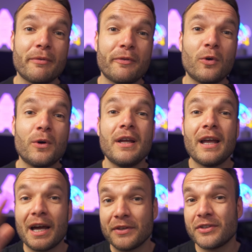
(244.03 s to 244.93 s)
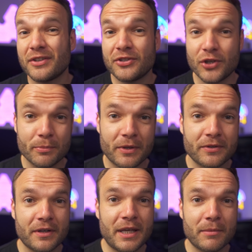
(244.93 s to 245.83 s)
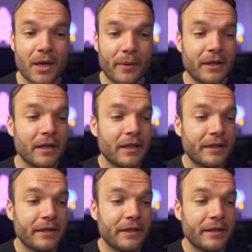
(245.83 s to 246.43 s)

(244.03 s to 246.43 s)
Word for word: before and they just assume that it's going to keep going.